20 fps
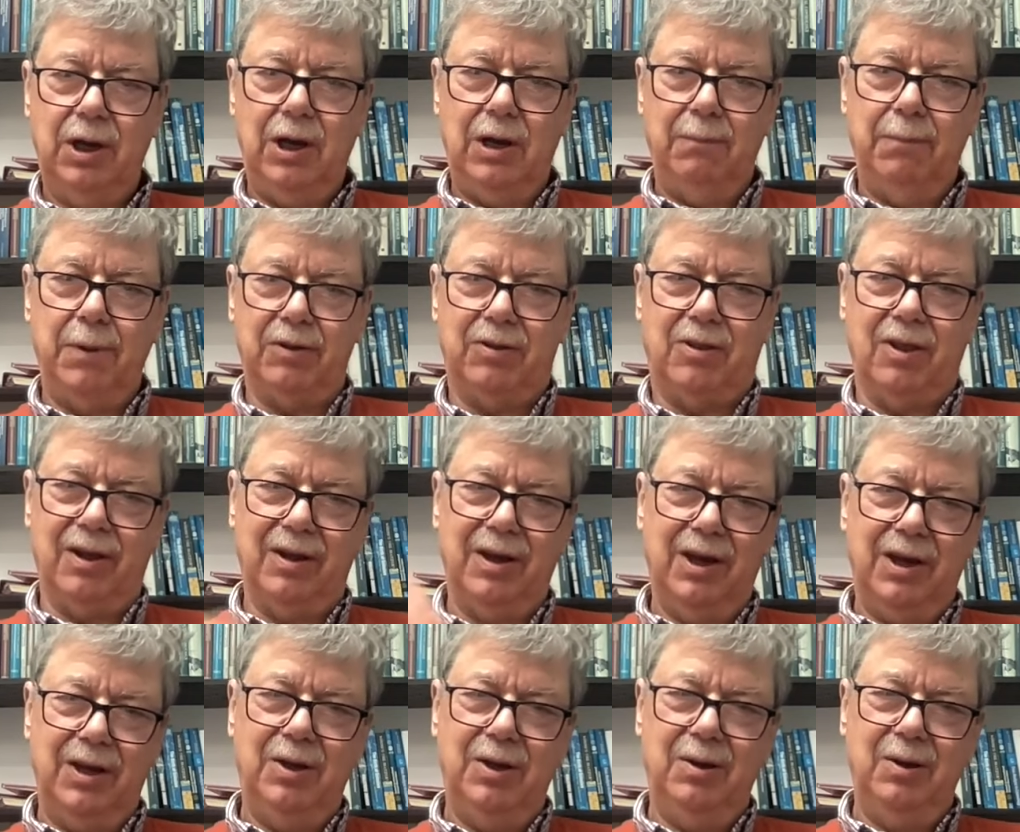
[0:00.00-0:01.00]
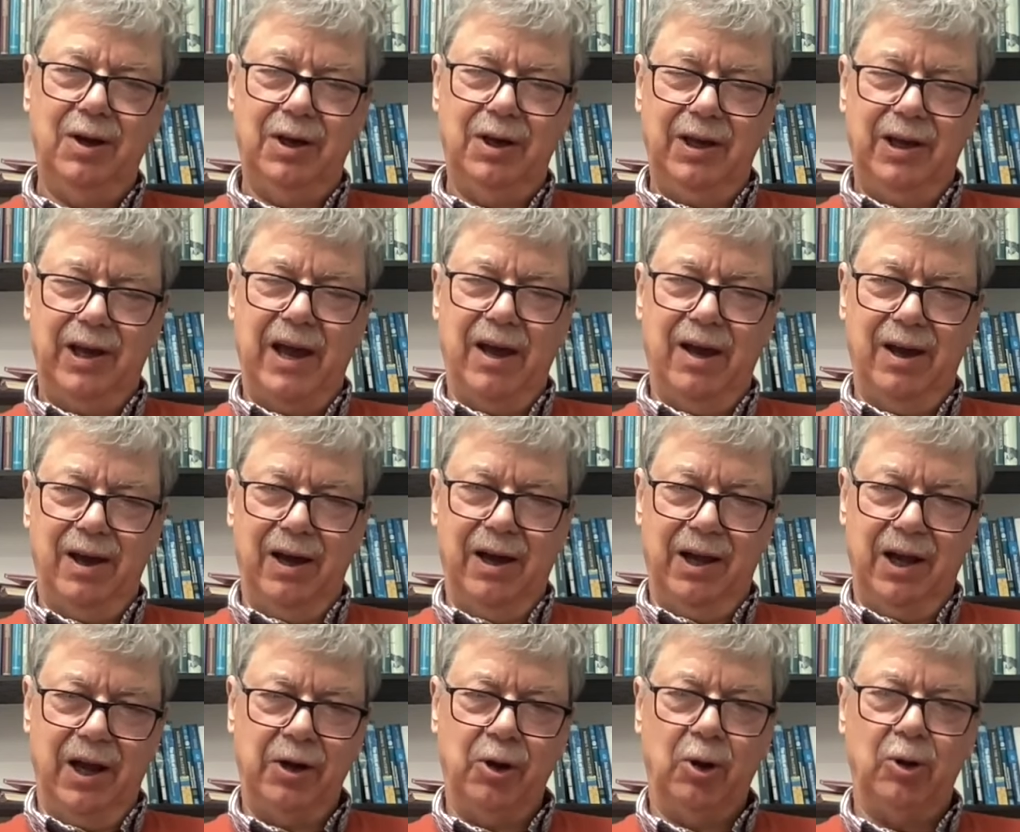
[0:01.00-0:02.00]
But the you
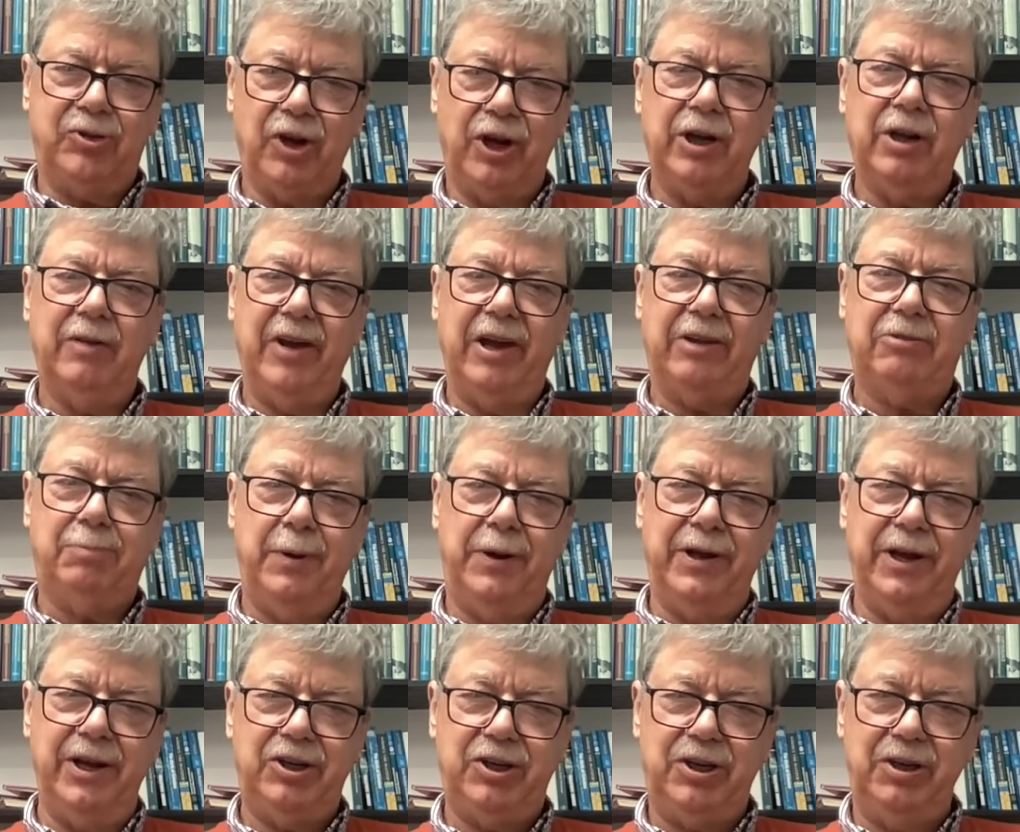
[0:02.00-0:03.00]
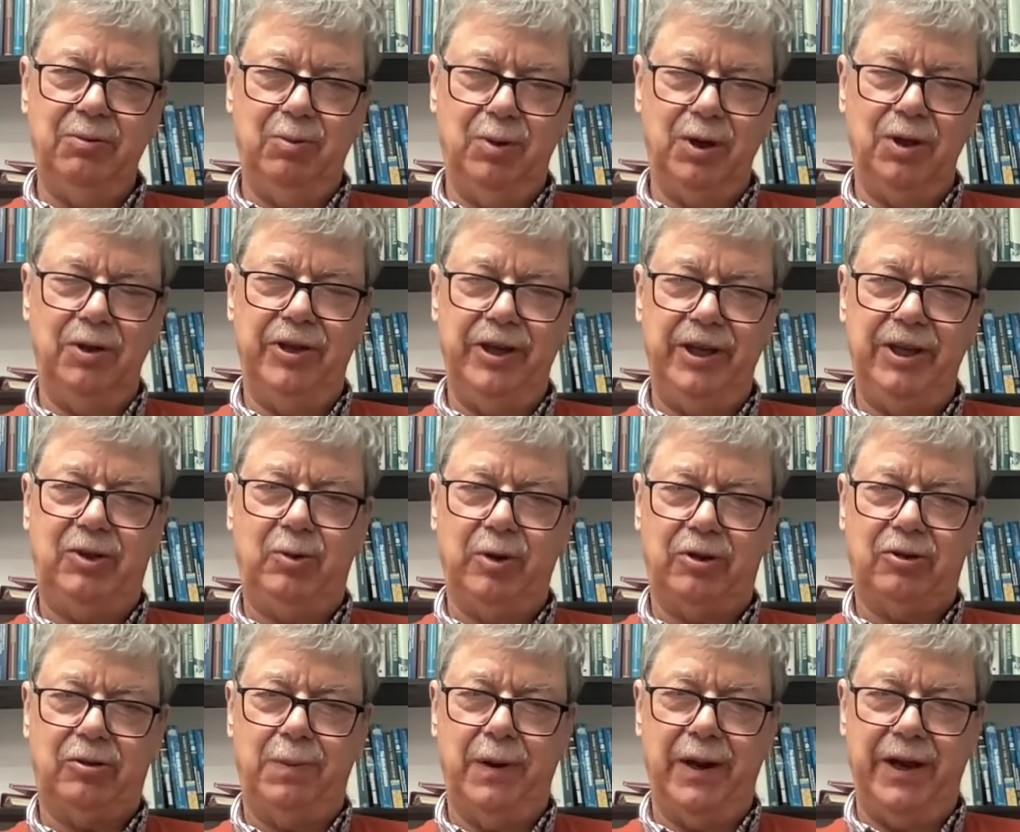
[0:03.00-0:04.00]
uh, an alternative explanation will need to
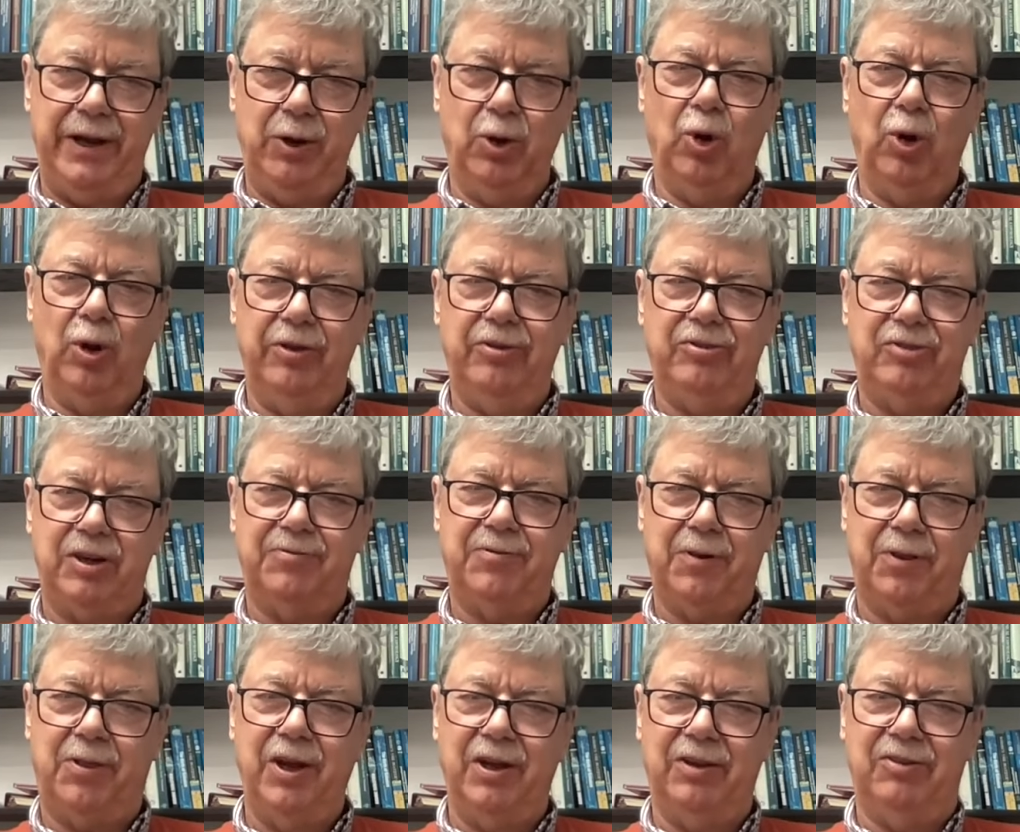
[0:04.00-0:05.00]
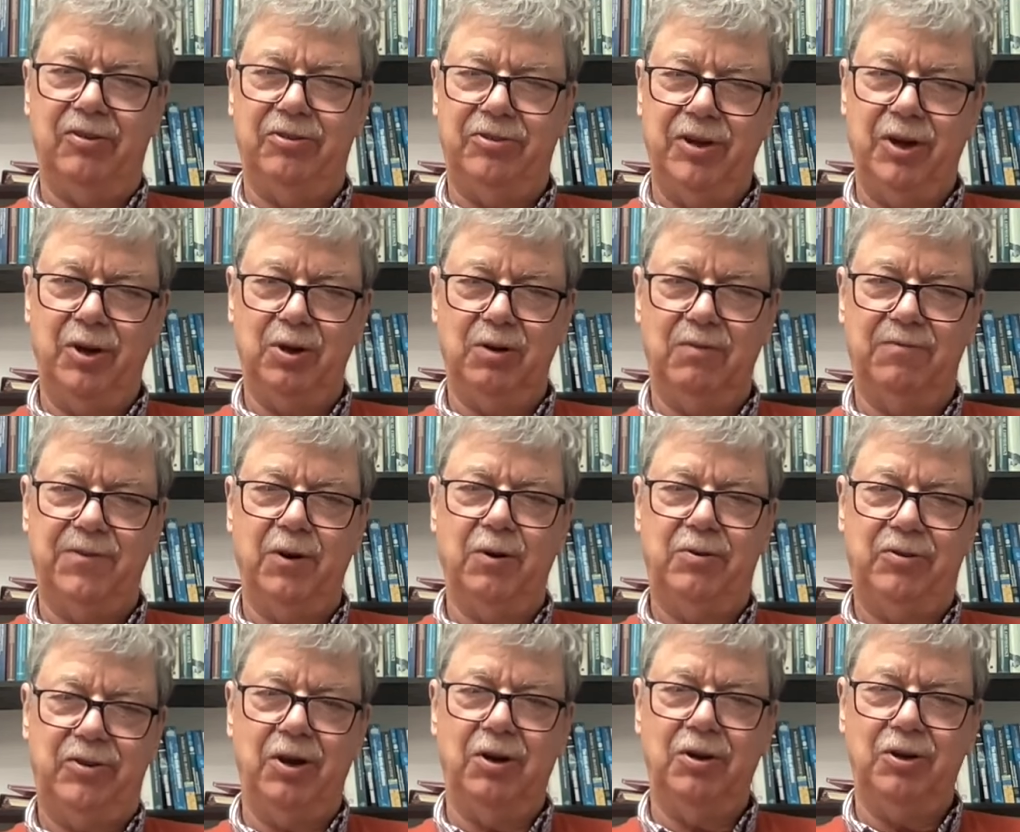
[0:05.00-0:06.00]
explain all these different things. It's no good
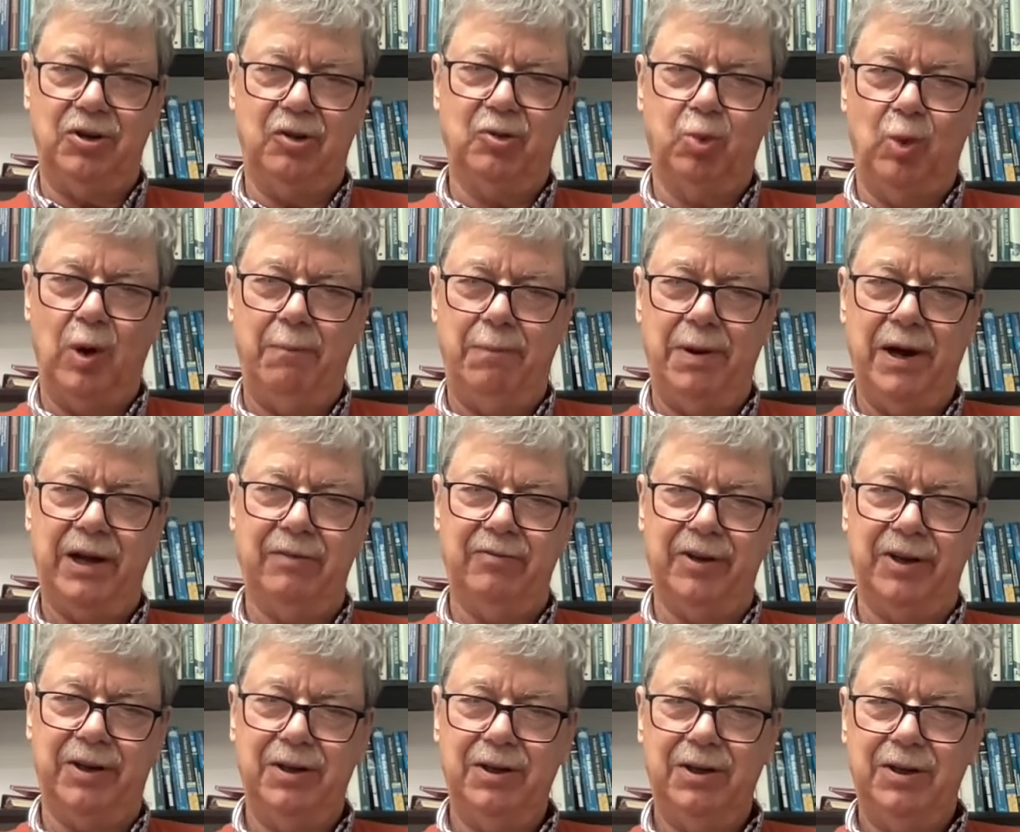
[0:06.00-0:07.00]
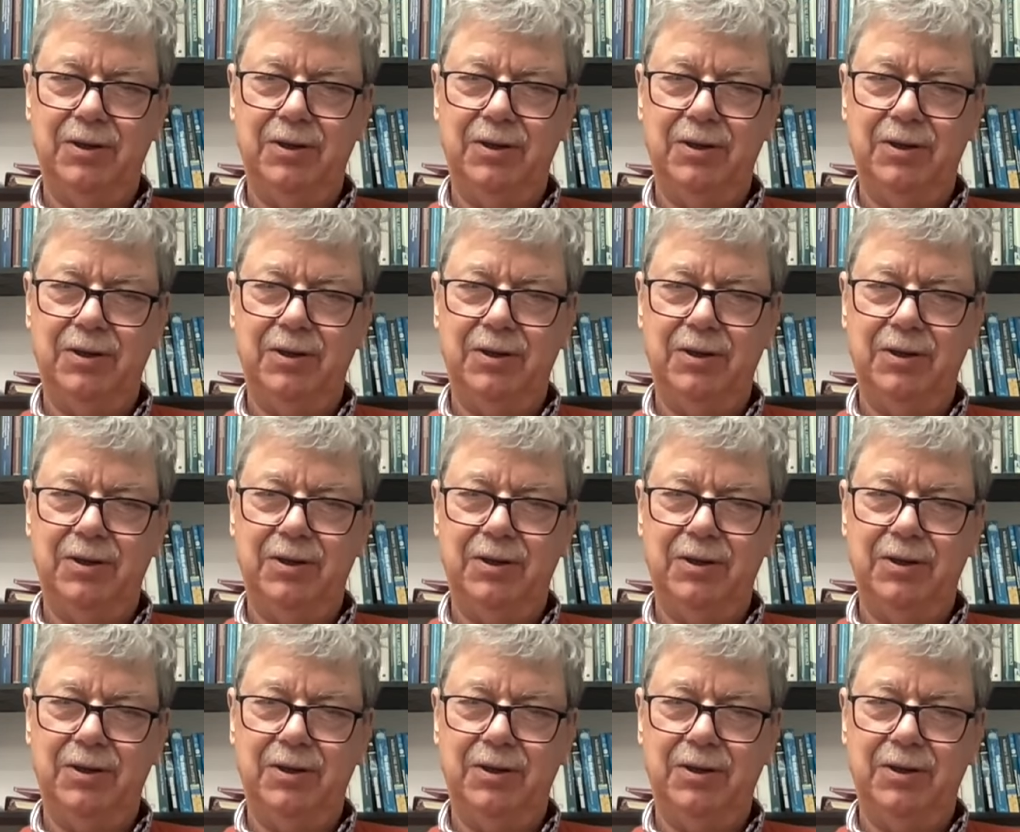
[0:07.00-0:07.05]
focusing on just one part of it.